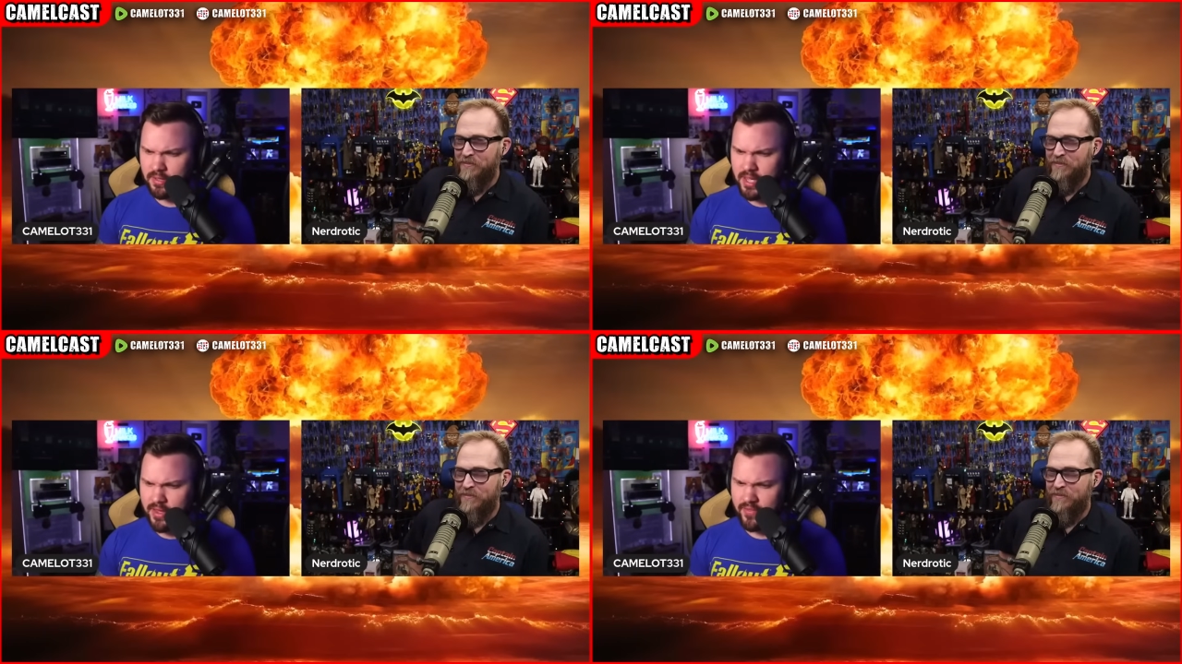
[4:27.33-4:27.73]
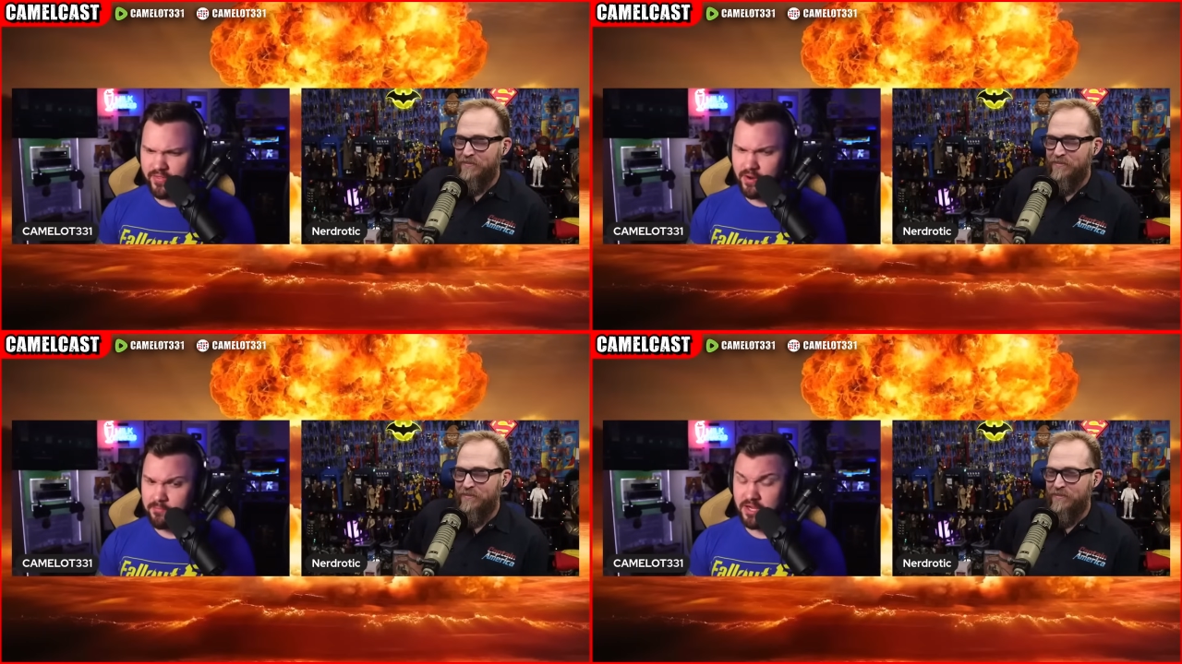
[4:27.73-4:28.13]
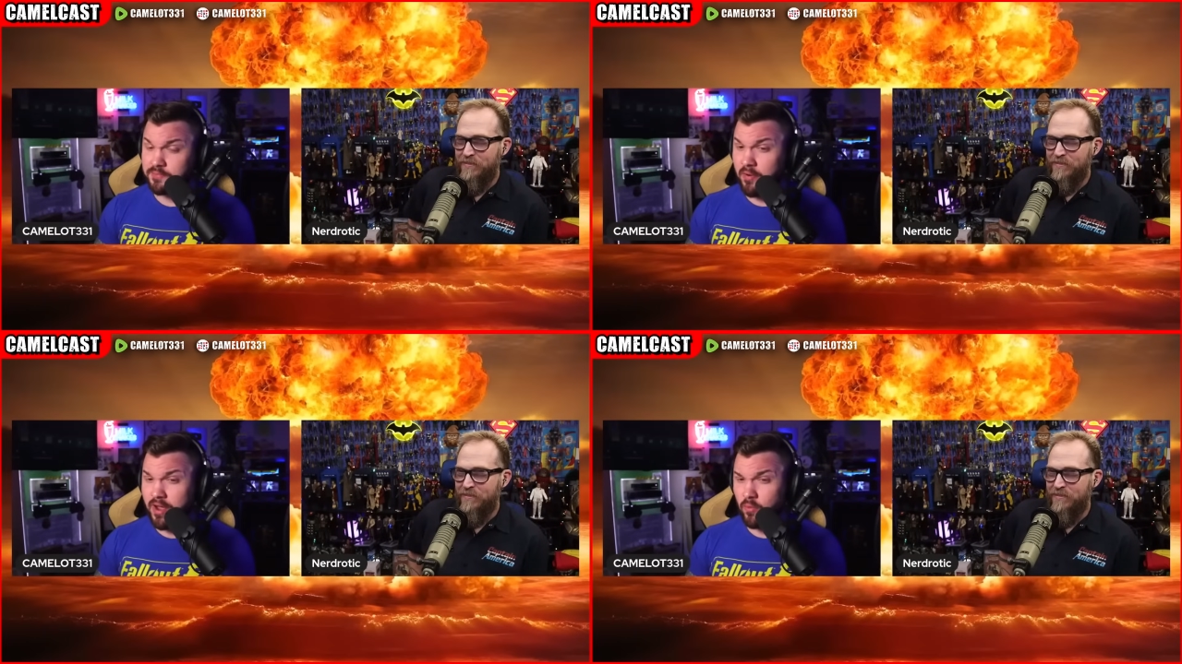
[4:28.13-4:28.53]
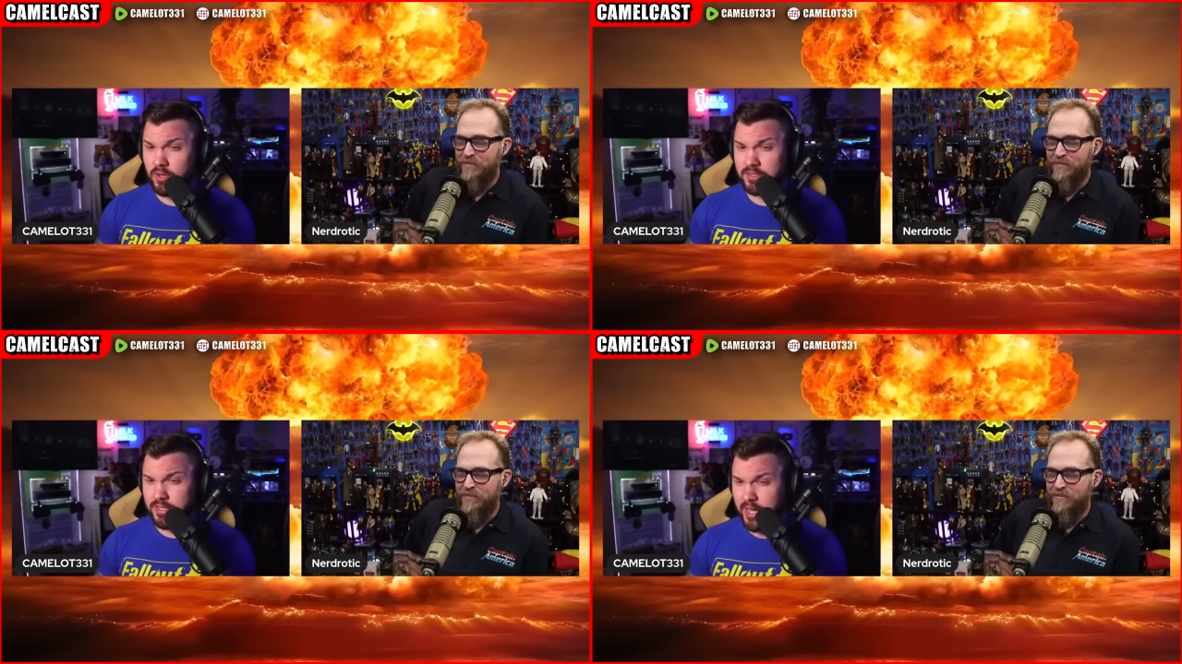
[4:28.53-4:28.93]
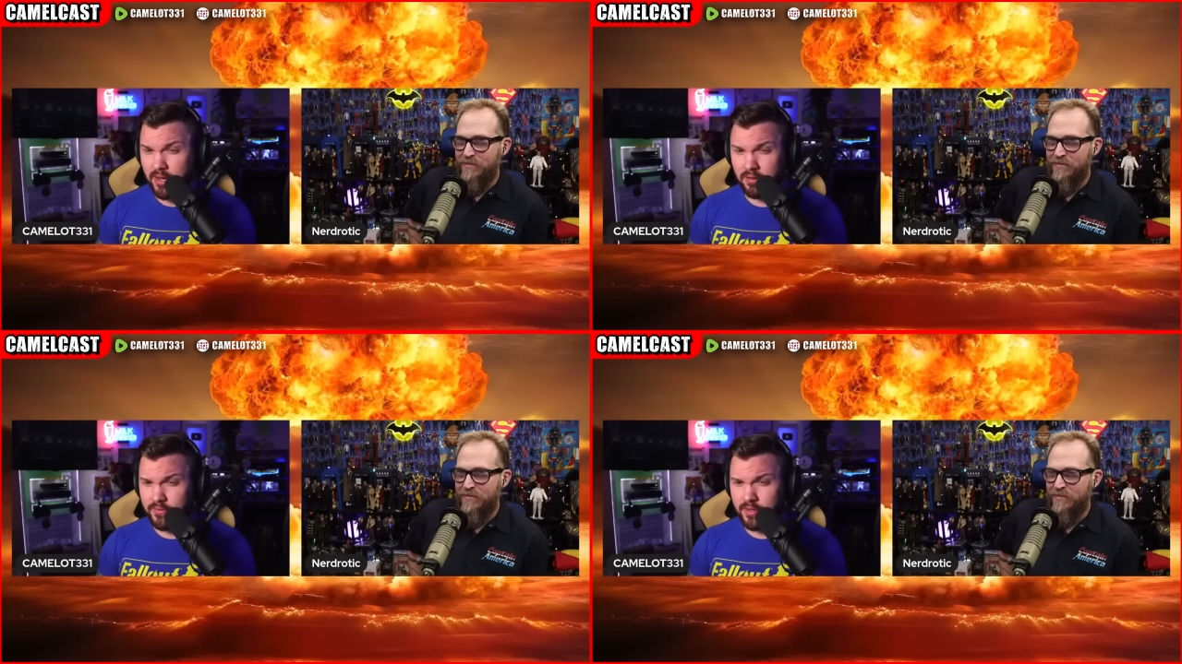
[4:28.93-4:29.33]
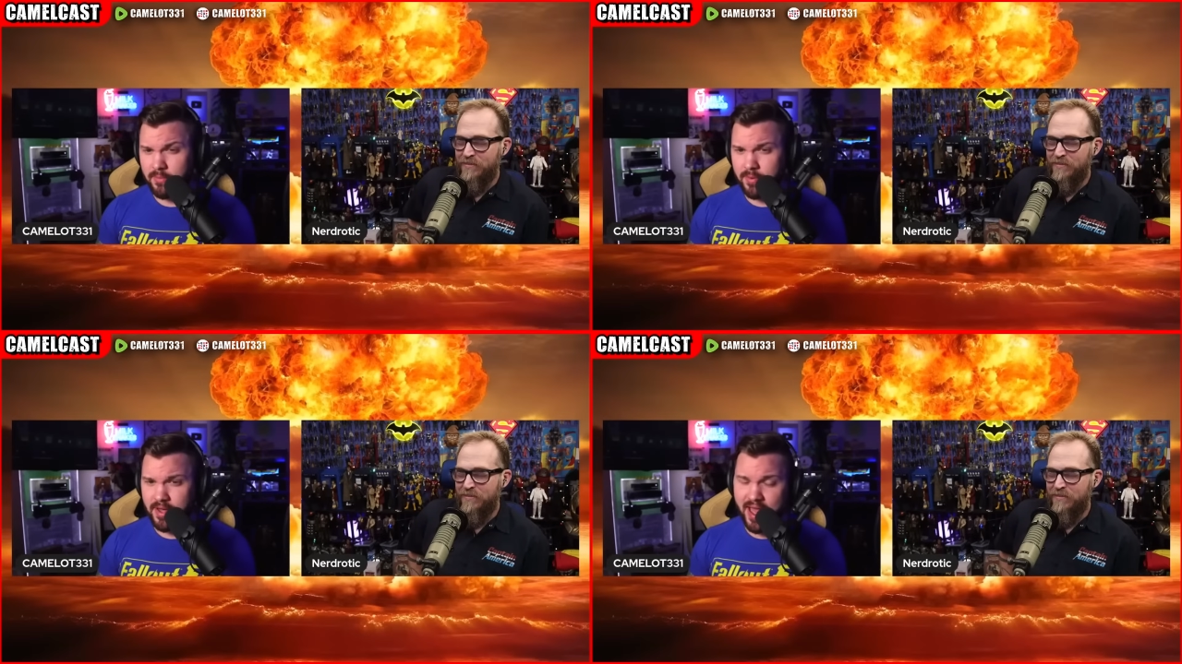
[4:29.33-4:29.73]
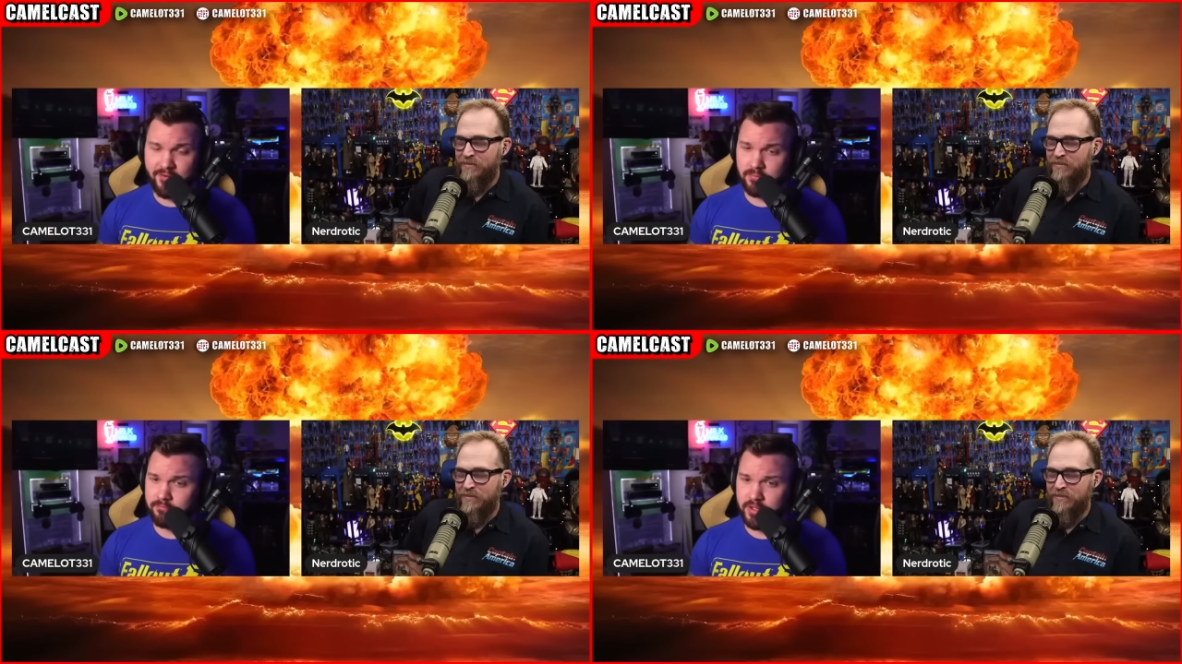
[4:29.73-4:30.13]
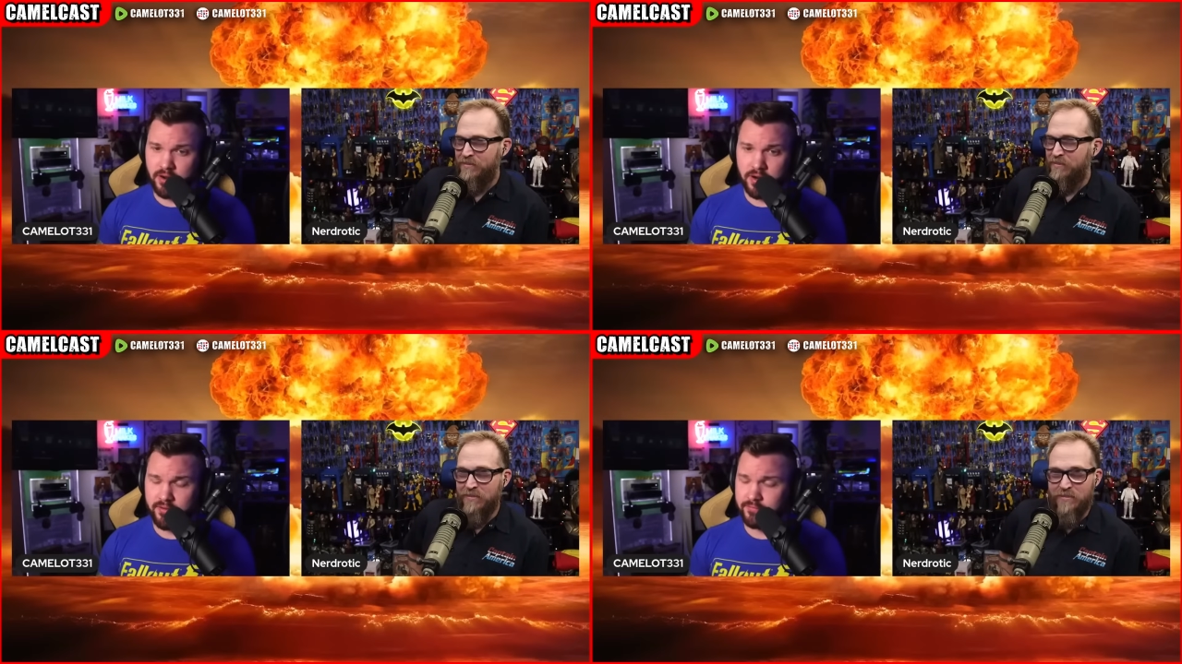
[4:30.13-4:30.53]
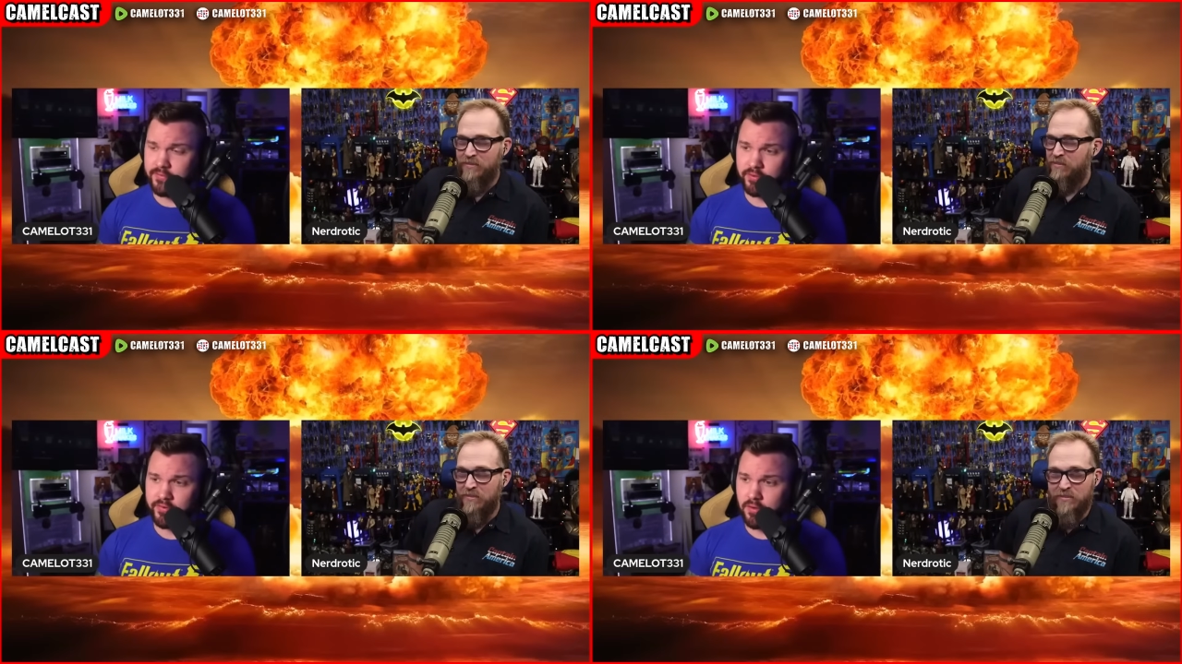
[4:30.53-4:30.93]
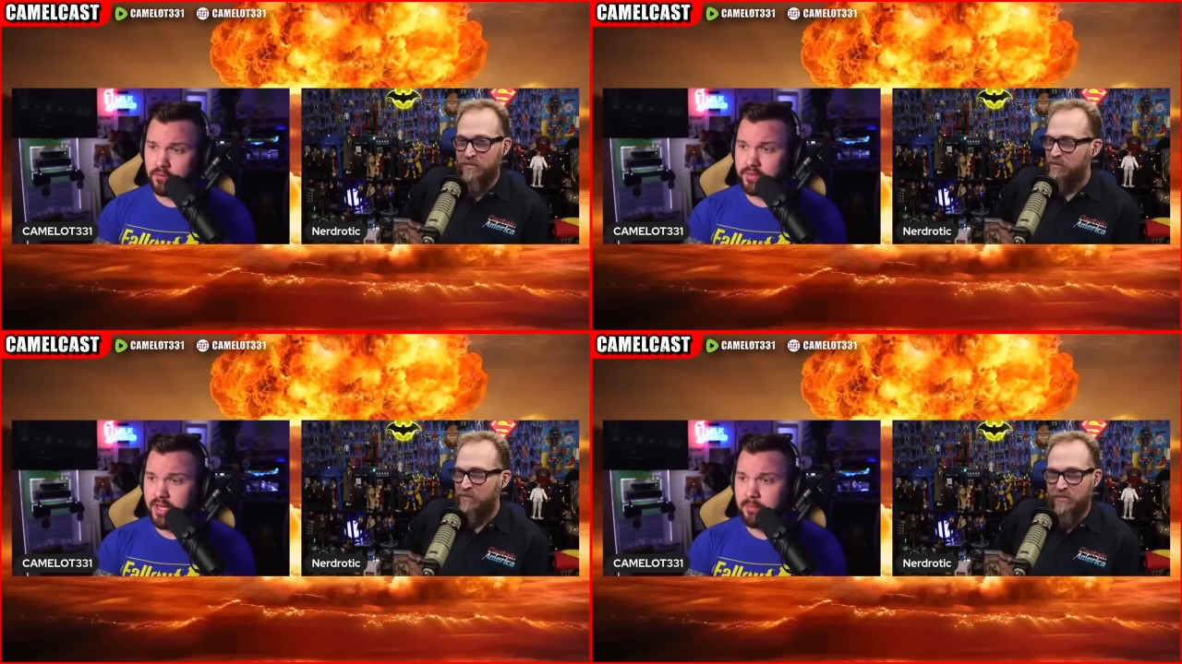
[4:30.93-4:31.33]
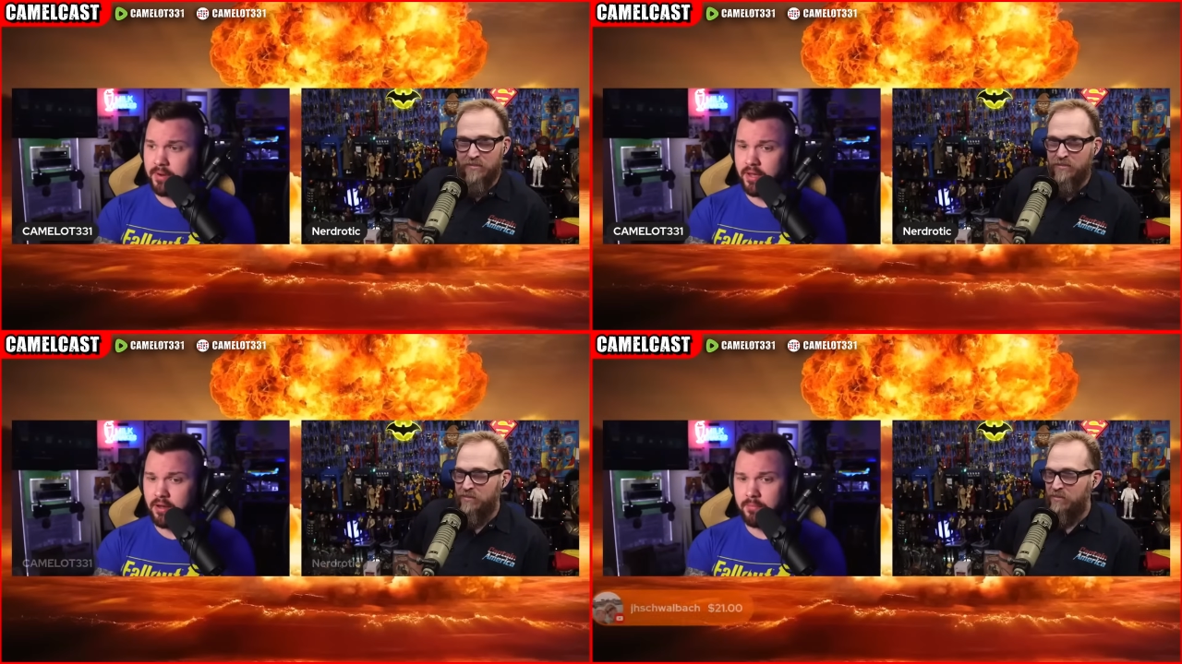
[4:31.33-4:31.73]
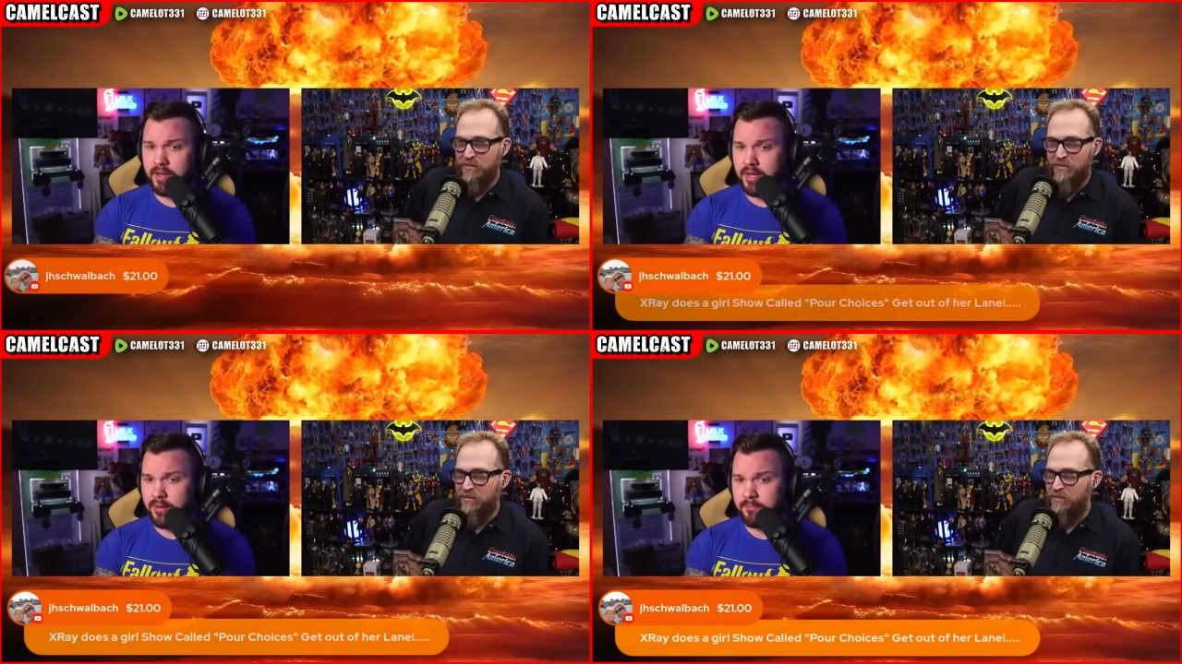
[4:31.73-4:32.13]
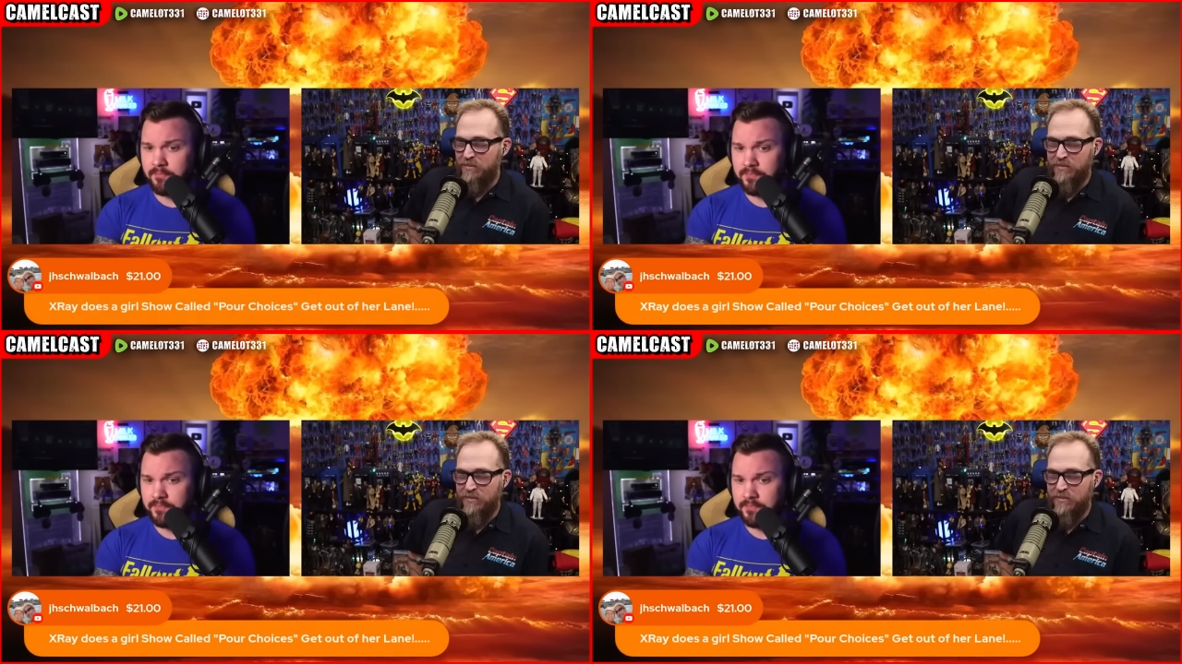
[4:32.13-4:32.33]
Speaker 1: and then there, there's probably ones now, but I haven't been on it in such a long time now. But um,